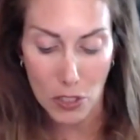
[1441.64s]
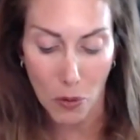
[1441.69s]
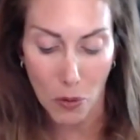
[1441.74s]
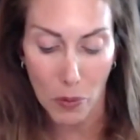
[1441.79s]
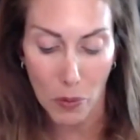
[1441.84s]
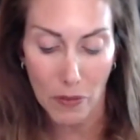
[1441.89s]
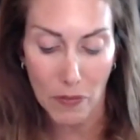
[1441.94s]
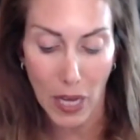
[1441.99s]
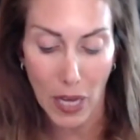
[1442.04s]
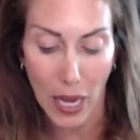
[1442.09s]

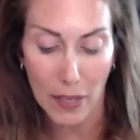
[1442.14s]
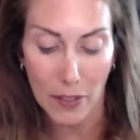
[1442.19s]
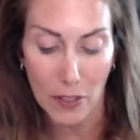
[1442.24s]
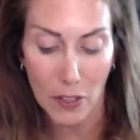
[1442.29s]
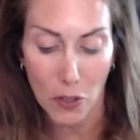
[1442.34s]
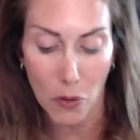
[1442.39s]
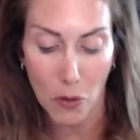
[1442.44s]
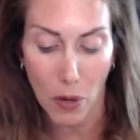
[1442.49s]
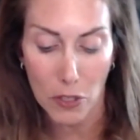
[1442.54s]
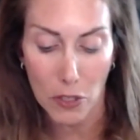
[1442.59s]
we've gotten
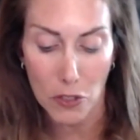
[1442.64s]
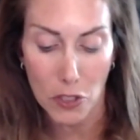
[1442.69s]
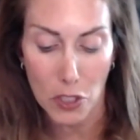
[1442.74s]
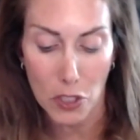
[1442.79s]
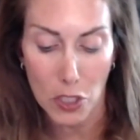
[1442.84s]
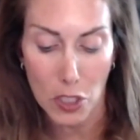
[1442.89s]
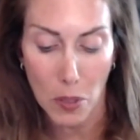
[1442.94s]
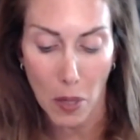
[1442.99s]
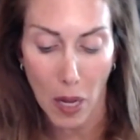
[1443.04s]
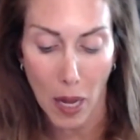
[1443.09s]
questions
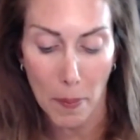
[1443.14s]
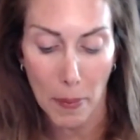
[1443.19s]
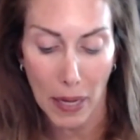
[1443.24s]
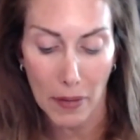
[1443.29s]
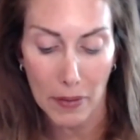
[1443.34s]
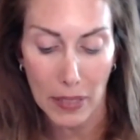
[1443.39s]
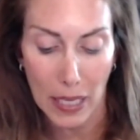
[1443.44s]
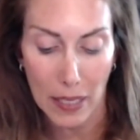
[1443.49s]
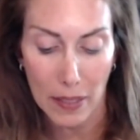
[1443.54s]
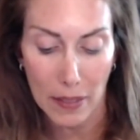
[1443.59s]
about
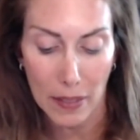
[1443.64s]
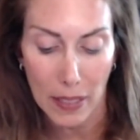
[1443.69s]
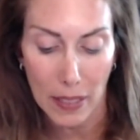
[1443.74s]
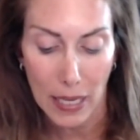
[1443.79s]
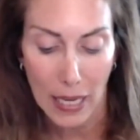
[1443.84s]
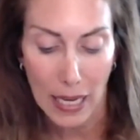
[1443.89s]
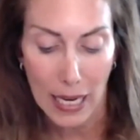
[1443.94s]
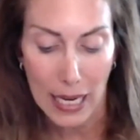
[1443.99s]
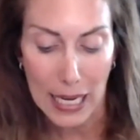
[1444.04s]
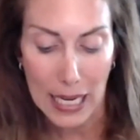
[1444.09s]
the
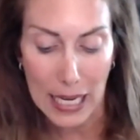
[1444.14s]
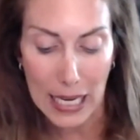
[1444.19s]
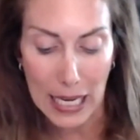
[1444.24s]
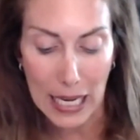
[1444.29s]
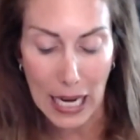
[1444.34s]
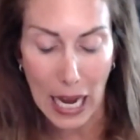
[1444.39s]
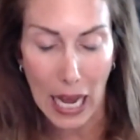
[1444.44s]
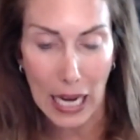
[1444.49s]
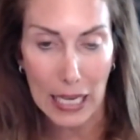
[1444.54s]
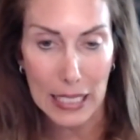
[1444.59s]

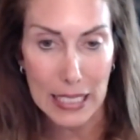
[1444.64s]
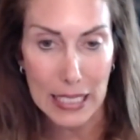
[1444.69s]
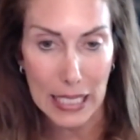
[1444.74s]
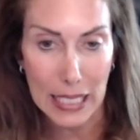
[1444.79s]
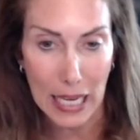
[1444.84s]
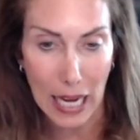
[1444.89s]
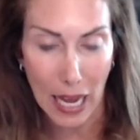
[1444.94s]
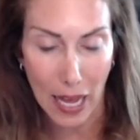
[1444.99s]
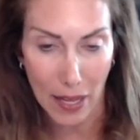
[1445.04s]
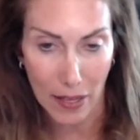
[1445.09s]

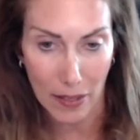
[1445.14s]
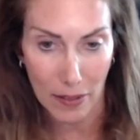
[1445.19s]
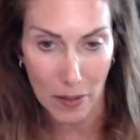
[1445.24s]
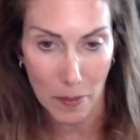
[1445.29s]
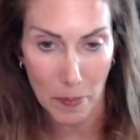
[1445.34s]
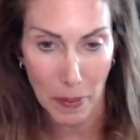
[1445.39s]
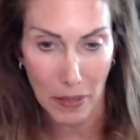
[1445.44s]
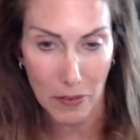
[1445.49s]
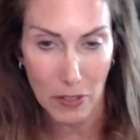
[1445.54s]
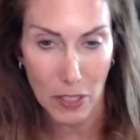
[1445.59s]
EIDL,
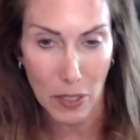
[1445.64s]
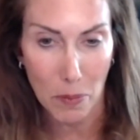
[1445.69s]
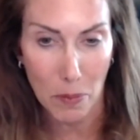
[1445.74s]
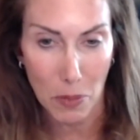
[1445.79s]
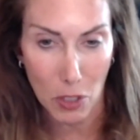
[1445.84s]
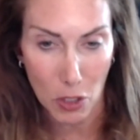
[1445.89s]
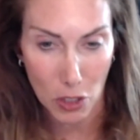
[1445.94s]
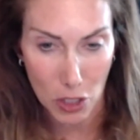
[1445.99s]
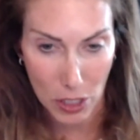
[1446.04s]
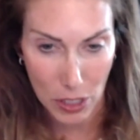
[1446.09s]
about the
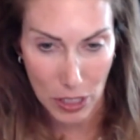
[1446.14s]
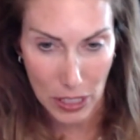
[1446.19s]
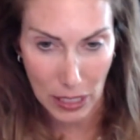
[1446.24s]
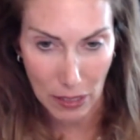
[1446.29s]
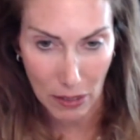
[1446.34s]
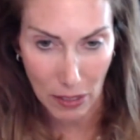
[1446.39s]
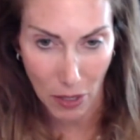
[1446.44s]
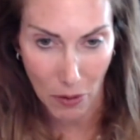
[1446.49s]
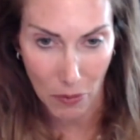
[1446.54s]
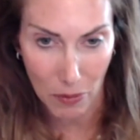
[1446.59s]
emergency
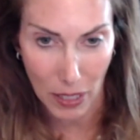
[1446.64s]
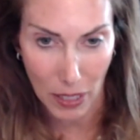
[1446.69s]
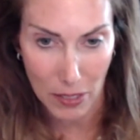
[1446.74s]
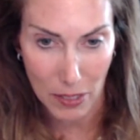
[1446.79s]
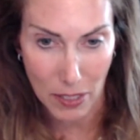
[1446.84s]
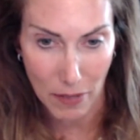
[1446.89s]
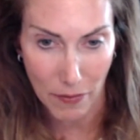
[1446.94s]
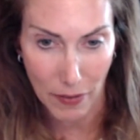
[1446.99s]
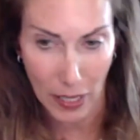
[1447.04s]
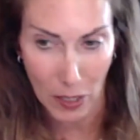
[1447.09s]
loan that's
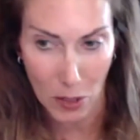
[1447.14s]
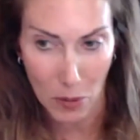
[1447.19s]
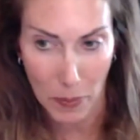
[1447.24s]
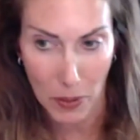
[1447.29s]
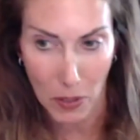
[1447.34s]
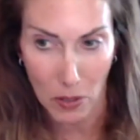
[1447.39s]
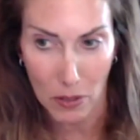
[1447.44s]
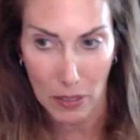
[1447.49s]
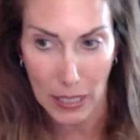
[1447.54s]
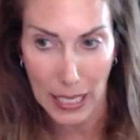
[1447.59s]

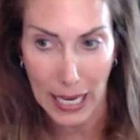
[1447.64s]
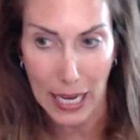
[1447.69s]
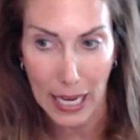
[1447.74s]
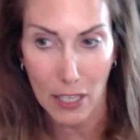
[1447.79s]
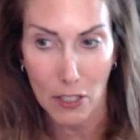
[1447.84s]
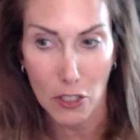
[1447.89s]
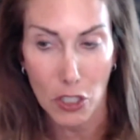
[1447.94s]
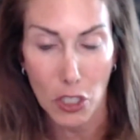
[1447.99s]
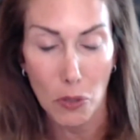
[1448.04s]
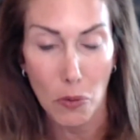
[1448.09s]
available.
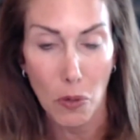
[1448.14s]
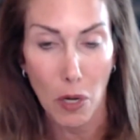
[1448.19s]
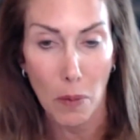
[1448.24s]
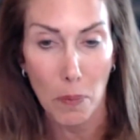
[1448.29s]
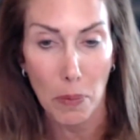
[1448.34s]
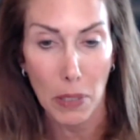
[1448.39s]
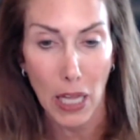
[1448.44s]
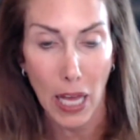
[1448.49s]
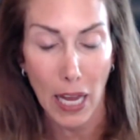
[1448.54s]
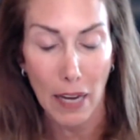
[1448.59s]
Can you
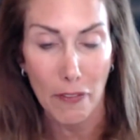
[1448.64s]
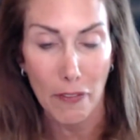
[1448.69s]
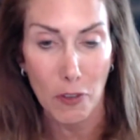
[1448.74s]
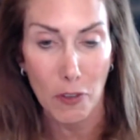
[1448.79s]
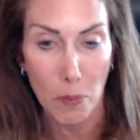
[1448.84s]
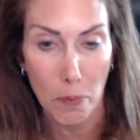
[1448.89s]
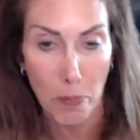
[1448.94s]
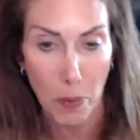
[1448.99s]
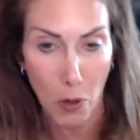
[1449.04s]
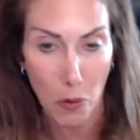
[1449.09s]
apply for
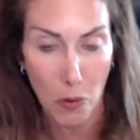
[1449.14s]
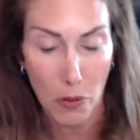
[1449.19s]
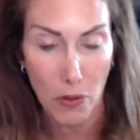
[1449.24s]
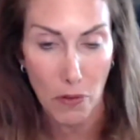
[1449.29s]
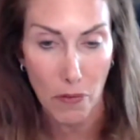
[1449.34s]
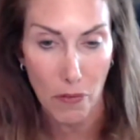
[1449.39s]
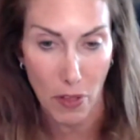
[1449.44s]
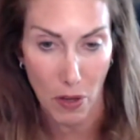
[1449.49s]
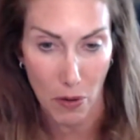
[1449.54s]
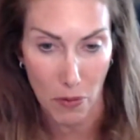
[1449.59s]
both
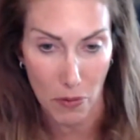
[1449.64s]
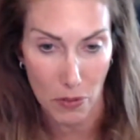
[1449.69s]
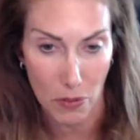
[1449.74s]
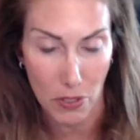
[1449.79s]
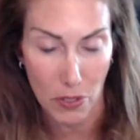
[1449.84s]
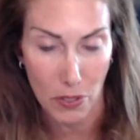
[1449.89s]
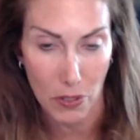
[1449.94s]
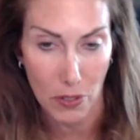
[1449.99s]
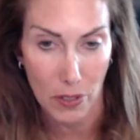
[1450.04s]
of those?